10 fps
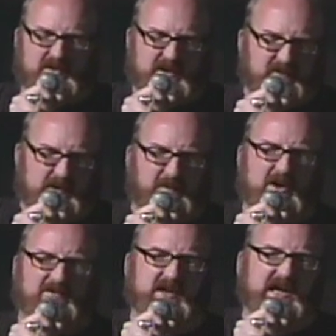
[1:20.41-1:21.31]
definitely
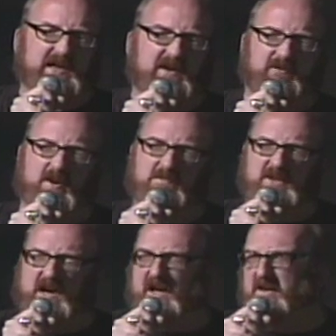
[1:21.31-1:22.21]
partake after I'm
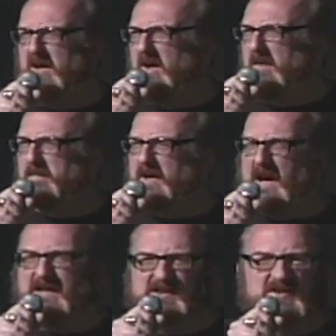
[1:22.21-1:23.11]
done.
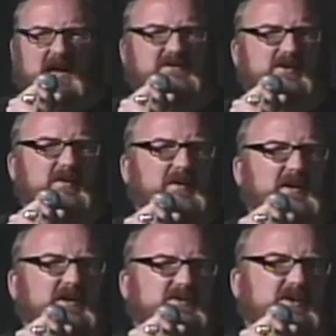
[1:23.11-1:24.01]
But I just like to.
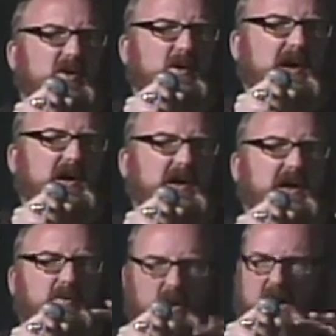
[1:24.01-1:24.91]
So
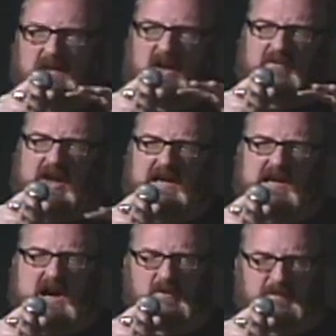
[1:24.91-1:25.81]
I love
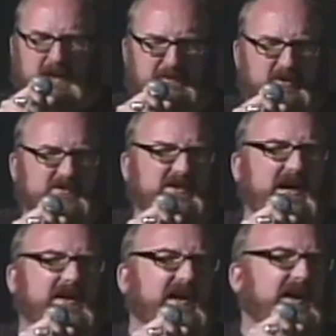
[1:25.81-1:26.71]
hanging out with people and
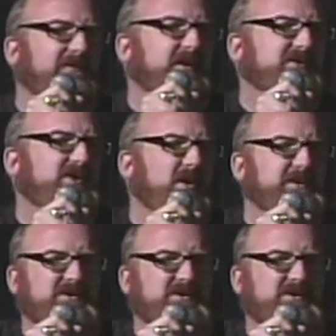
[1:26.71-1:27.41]
talking after the show. But